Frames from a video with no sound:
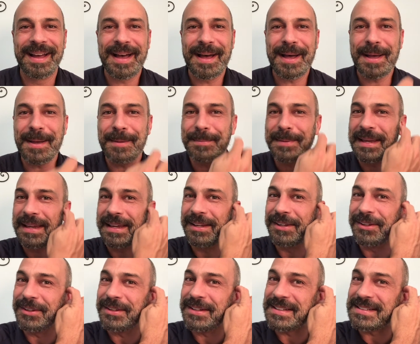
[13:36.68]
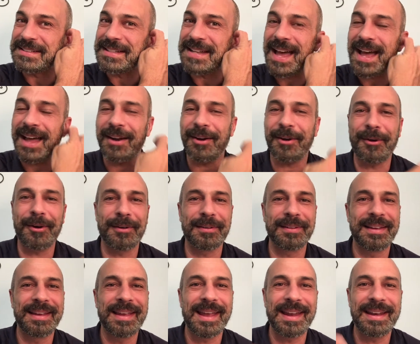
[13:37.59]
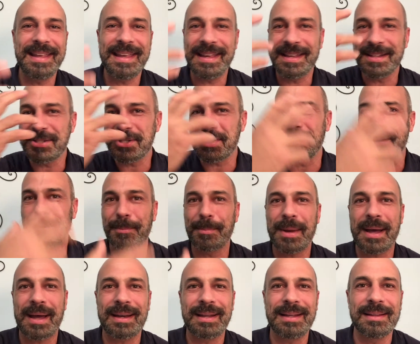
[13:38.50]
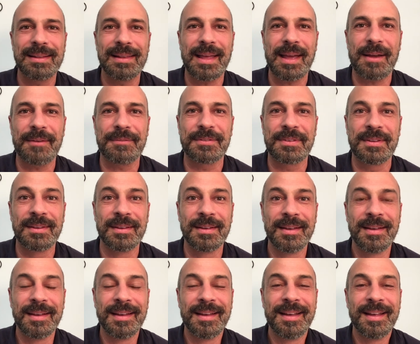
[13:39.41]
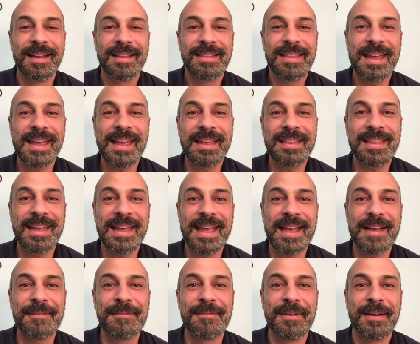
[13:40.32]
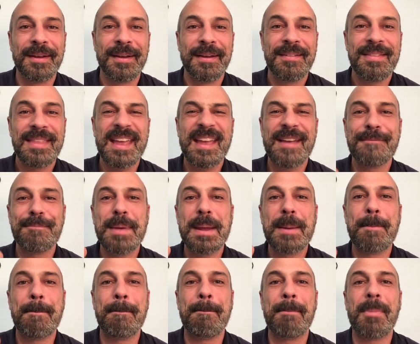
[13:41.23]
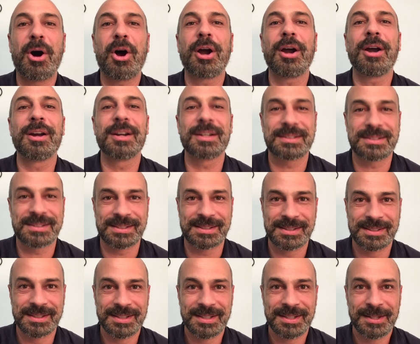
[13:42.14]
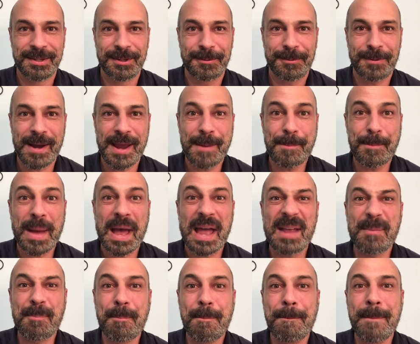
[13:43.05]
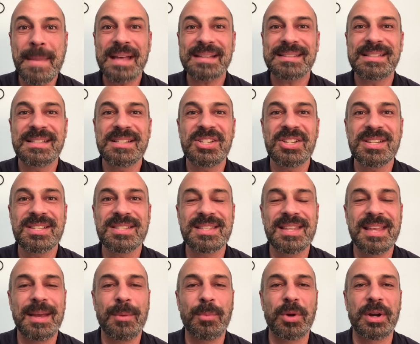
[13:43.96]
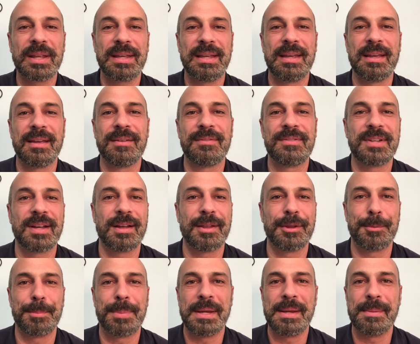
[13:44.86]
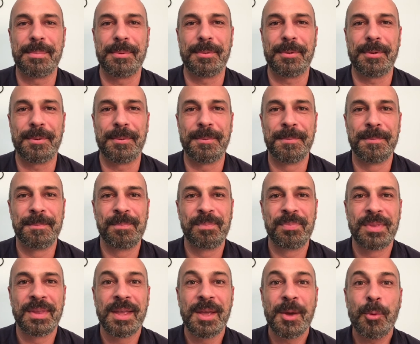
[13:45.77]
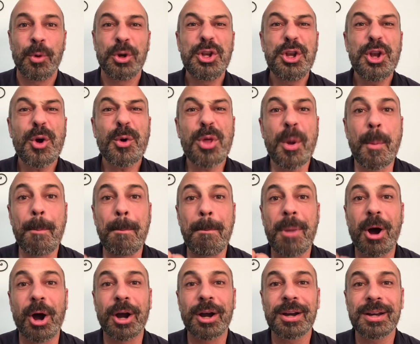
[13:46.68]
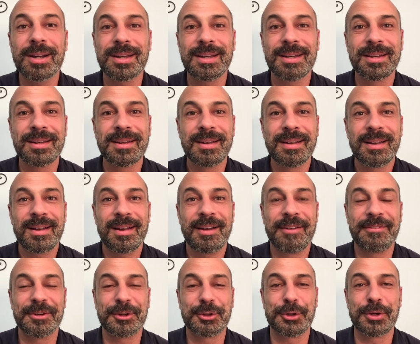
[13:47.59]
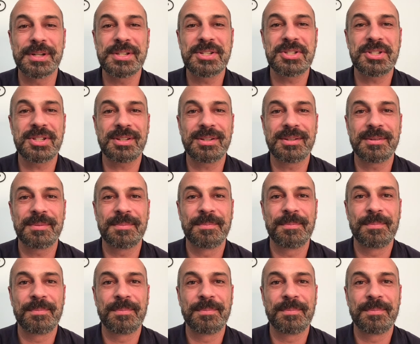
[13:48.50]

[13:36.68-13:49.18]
I mean, goodness, not hardly any inch of their body left. They have been marked, right, by messages they want to give to other people. Well, you know the mark of a Christian?